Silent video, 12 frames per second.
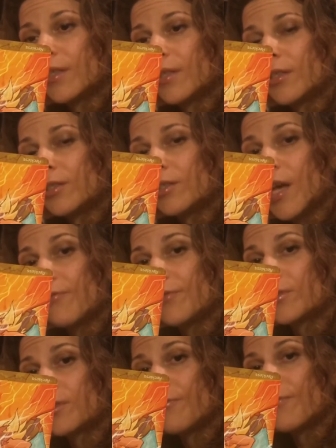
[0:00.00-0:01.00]
It's time for
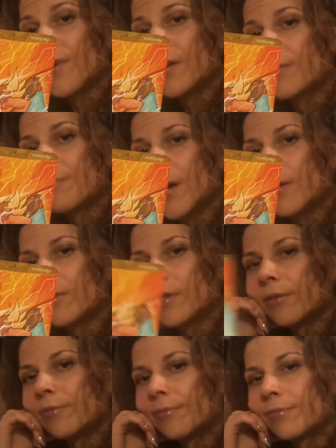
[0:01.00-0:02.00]
some firepower.
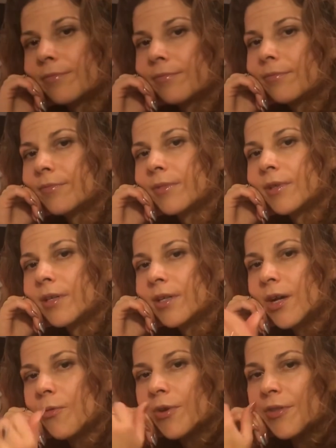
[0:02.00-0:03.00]
I
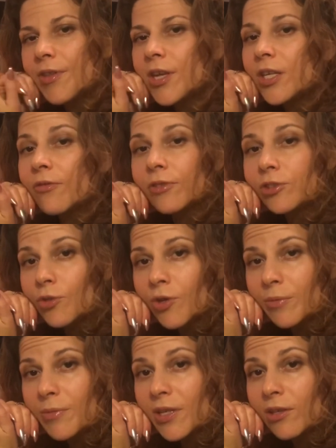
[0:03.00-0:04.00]
want to thank you for joining
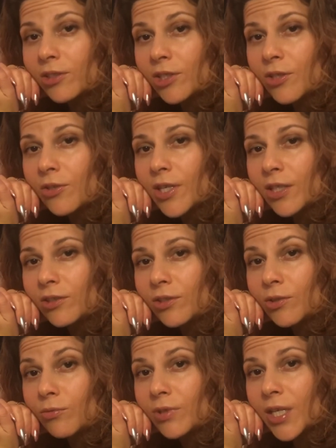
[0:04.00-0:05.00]
me. I'll see you again
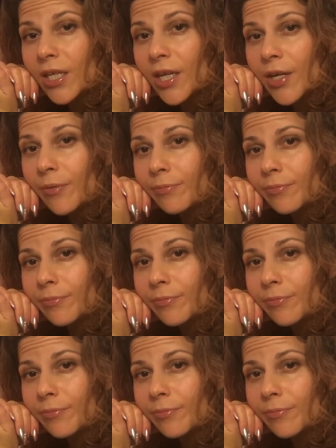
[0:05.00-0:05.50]
soon. Take care.